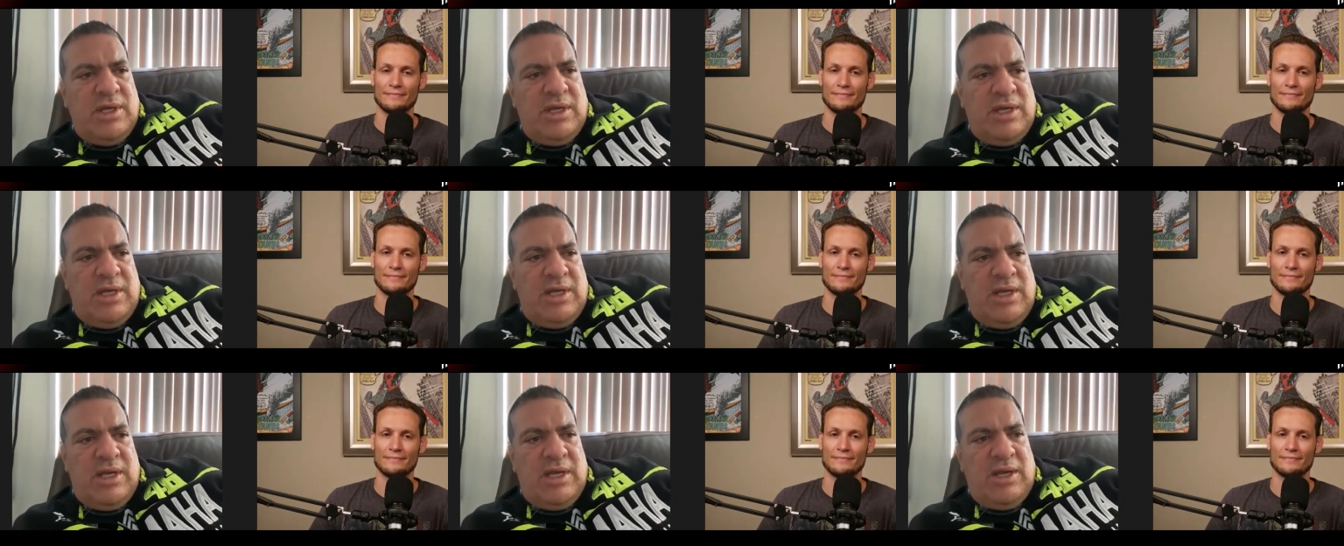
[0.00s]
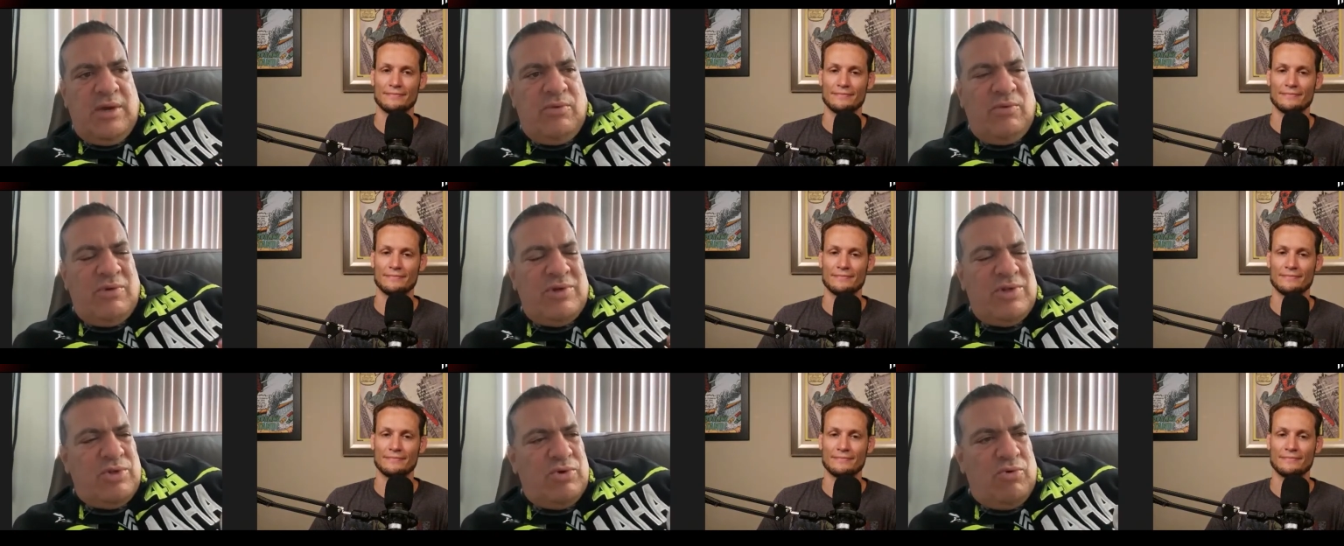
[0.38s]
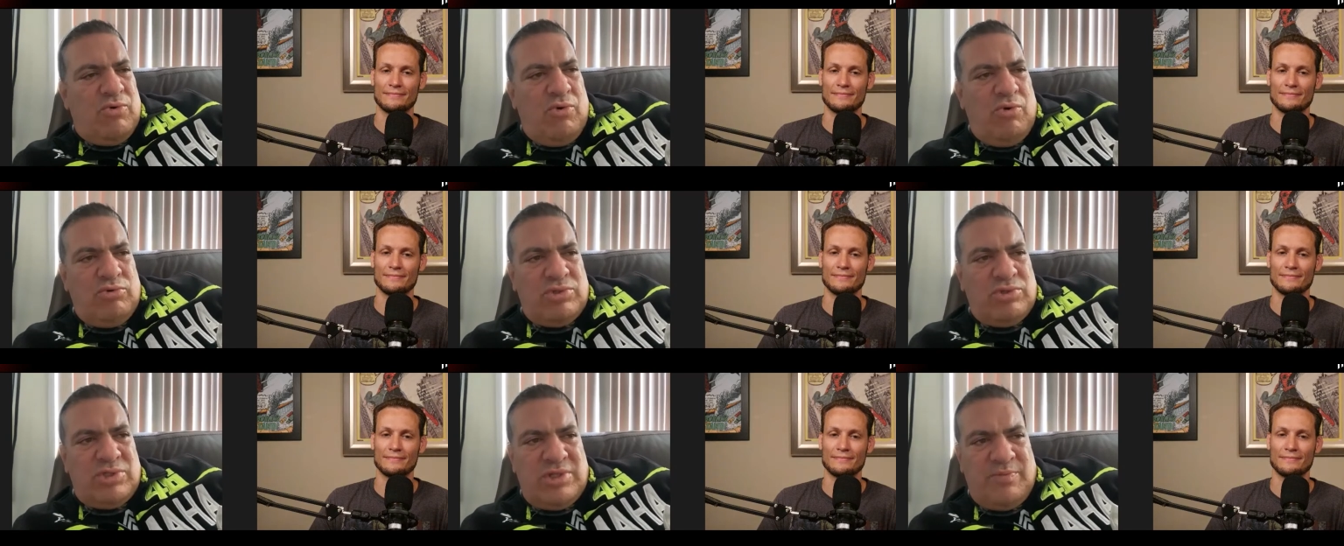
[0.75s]
Speaker 1: Uh, when you
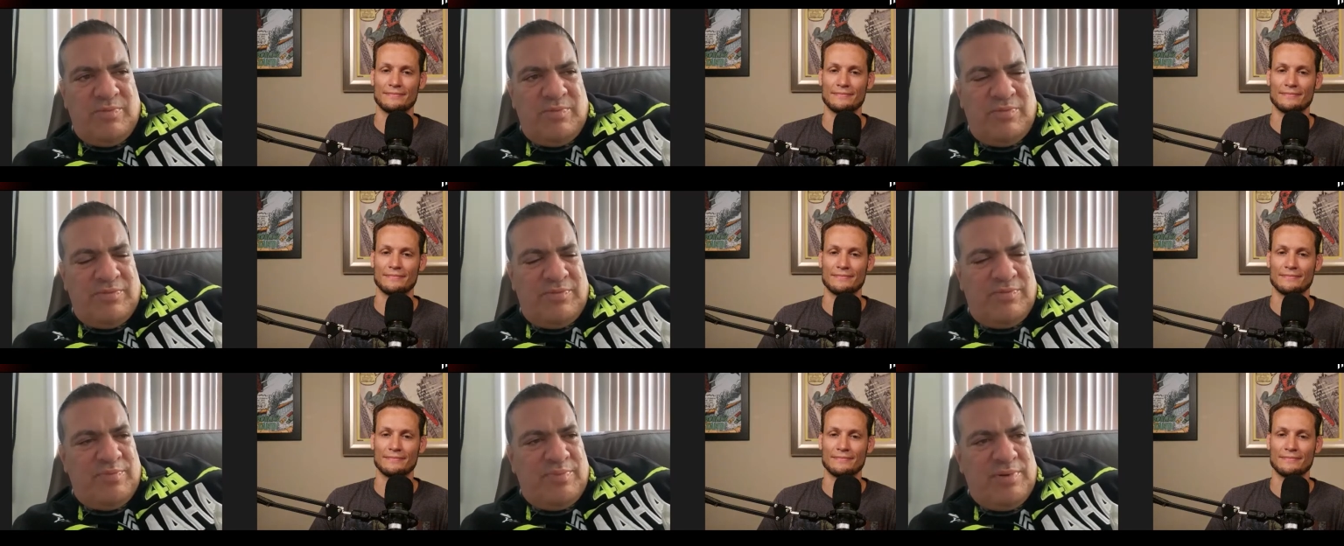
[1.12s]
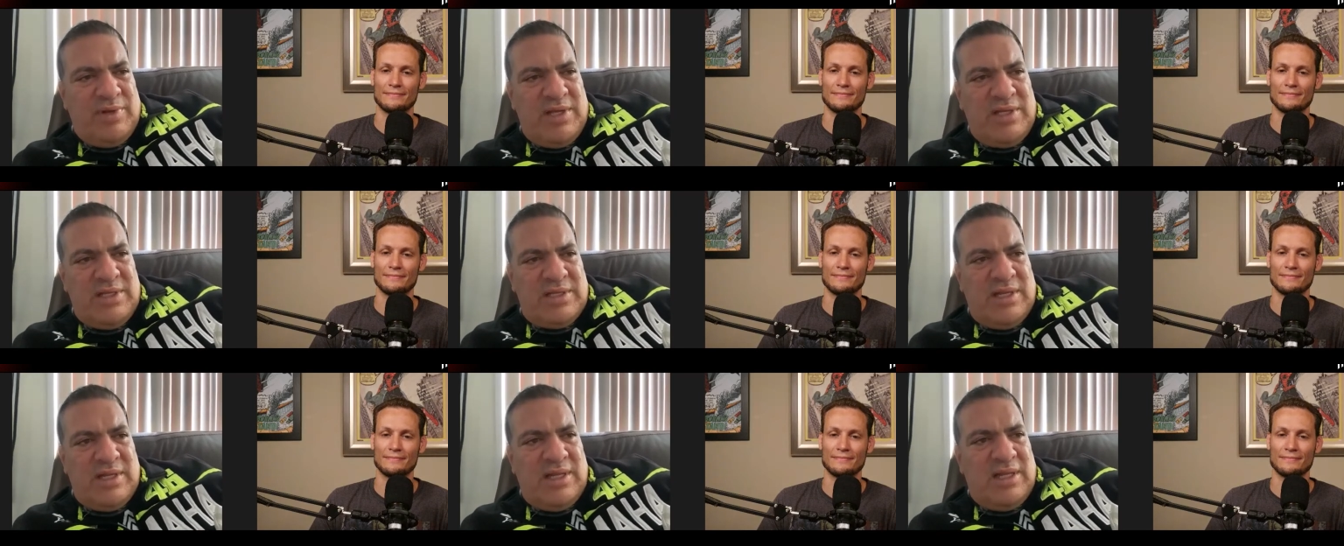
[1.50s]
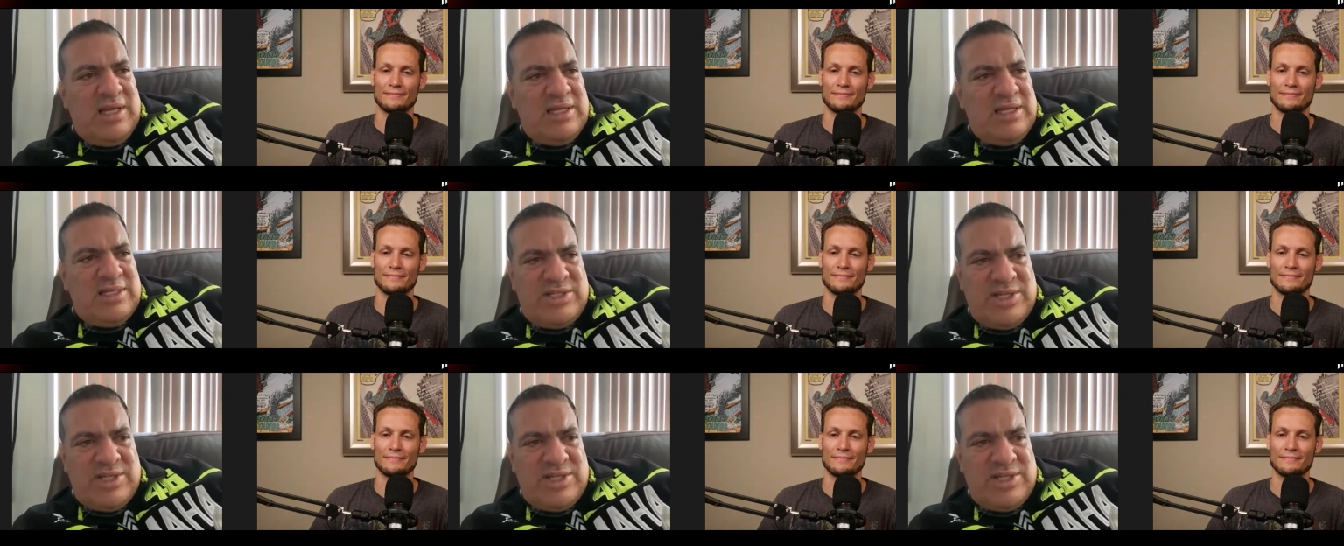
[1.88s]
go to some place like